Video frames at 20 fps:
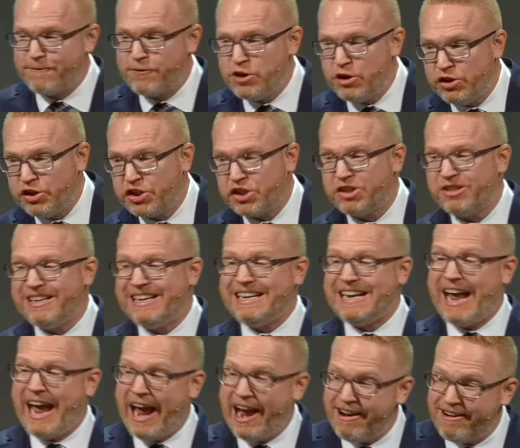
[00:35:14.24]
future
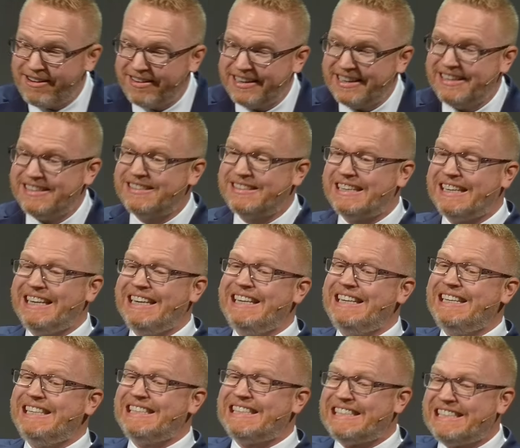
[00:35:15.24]
inheritance
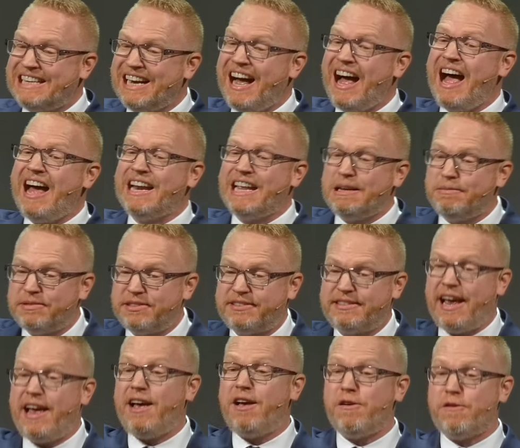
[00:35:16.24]
is God
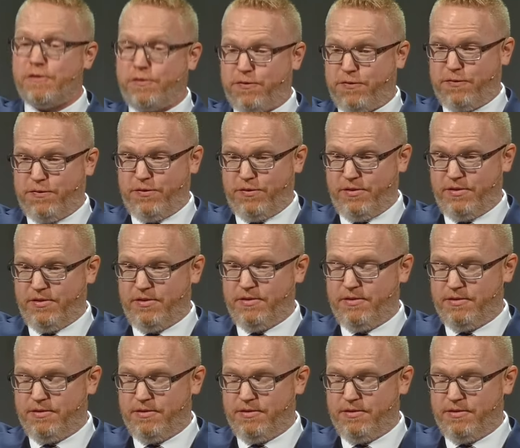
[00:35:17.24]
Himself.